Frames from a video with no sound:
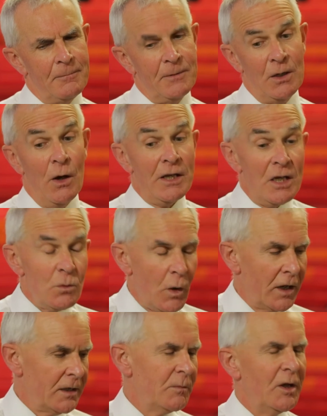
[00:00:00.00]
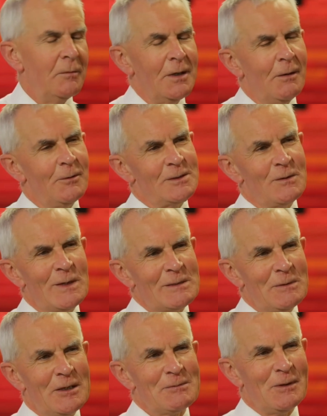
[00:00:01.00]
you know, I did work in Birmingham. I was in the
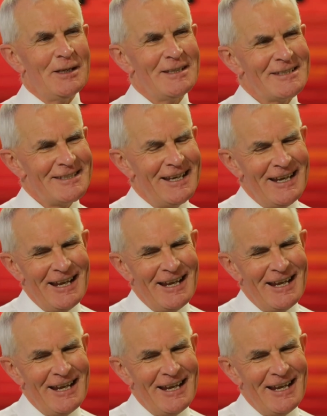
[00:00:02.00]
West Midlands Police